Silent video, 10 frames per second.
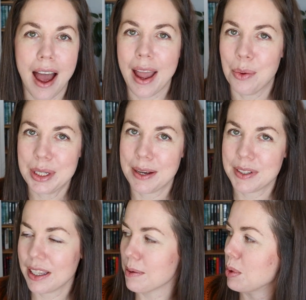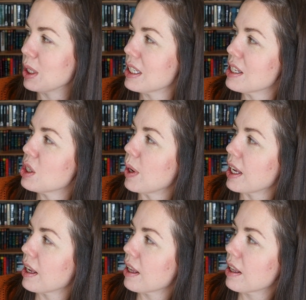I always have to get them books. And so
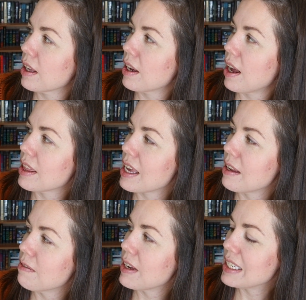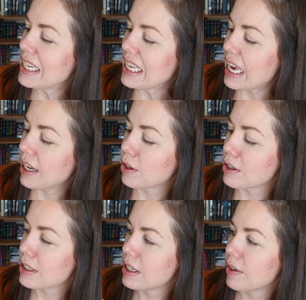I got the
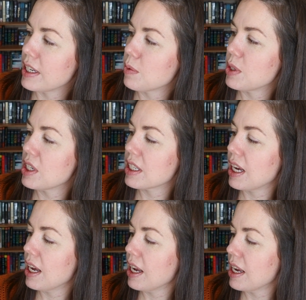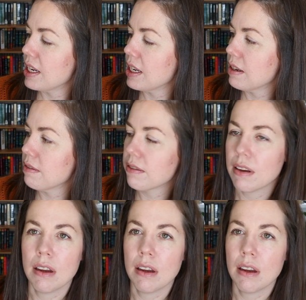Investigators series, which is kind of